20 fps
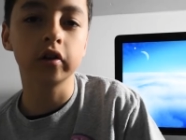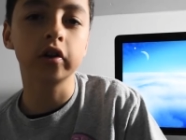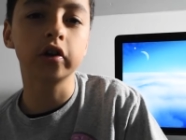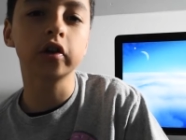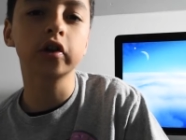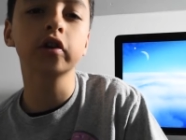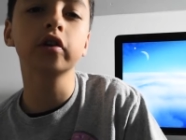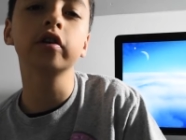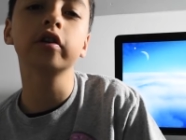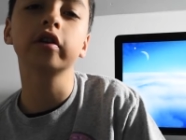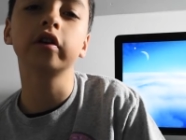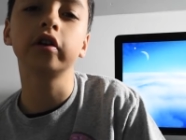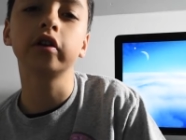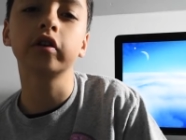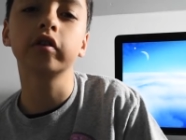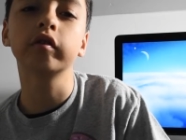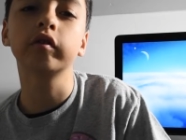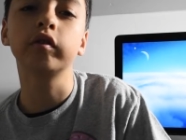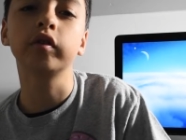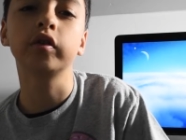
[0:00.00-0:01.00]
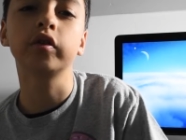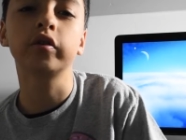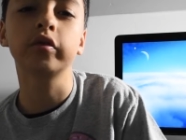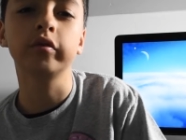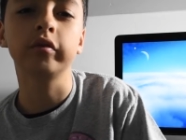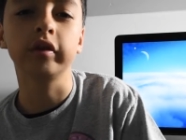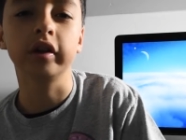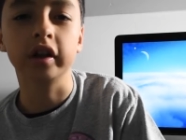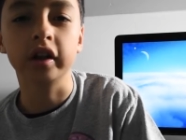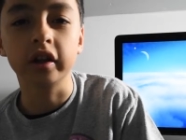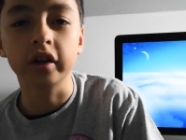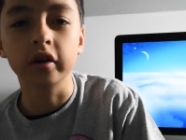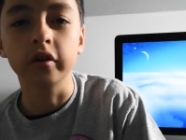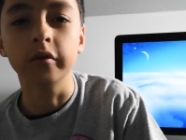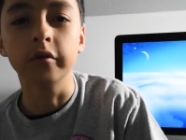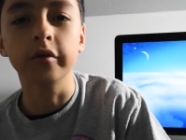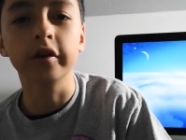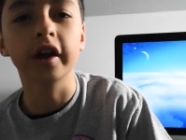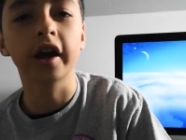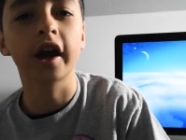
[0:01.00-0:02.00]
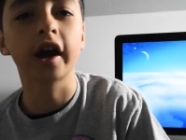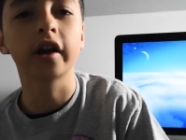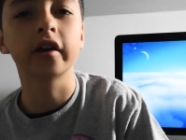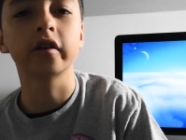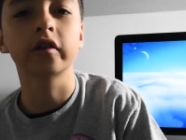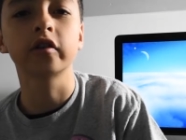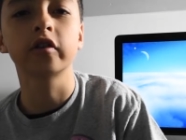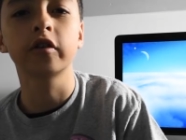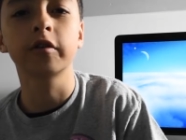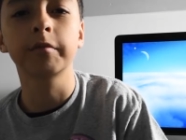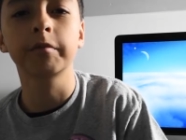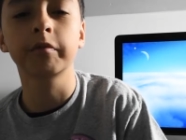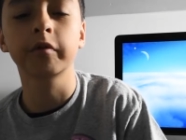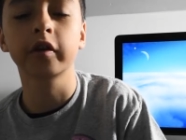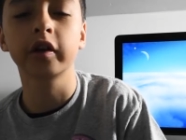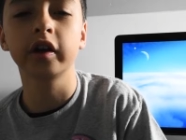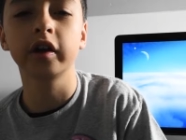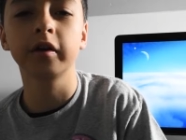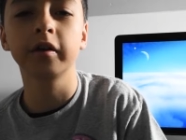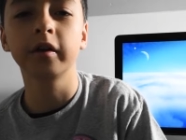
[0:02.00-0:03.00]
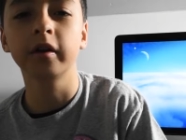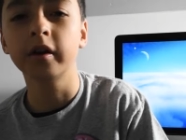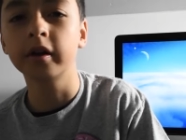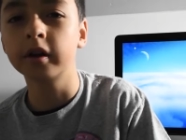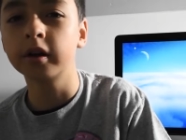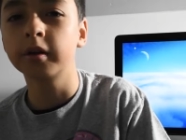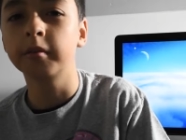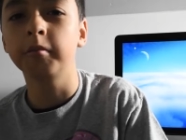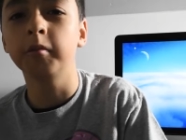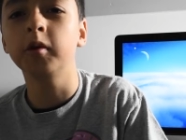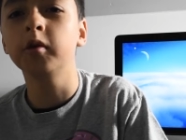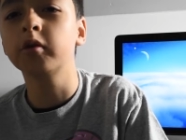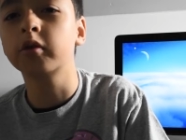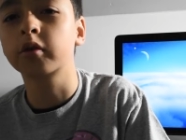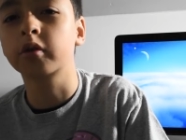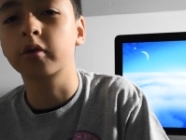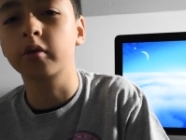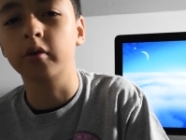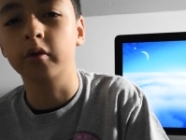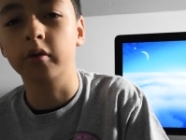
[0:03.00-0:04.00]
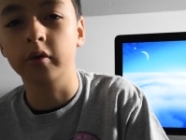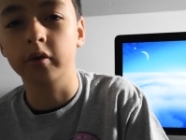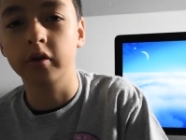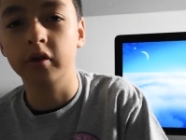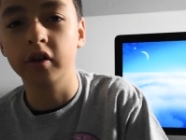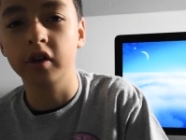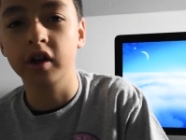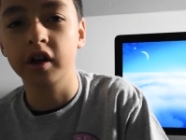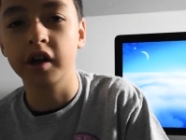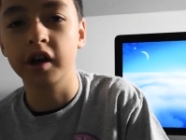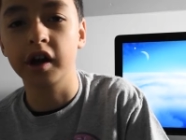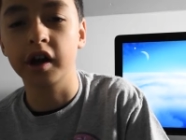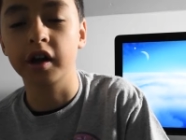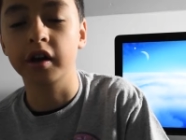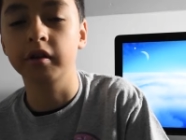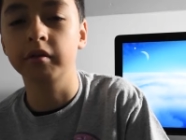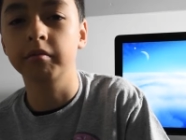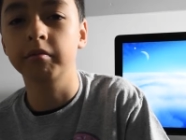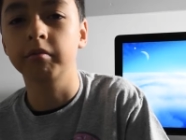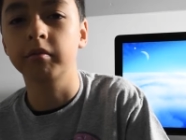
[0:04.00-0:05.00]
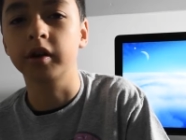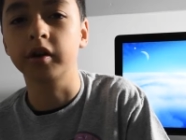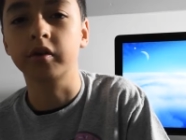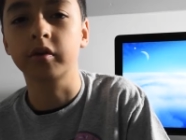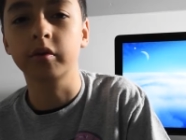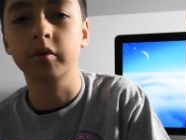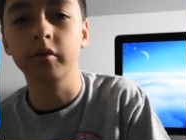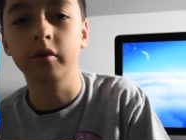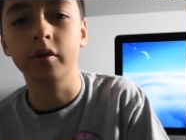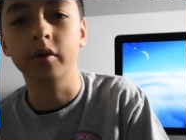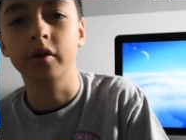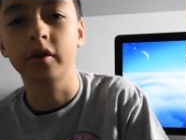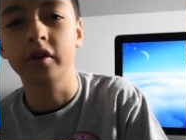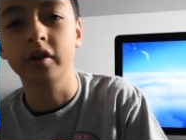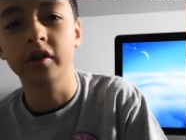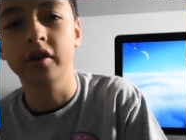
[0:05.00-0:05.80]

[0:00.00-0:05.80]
Earlier this week, we had our spring musical at my school.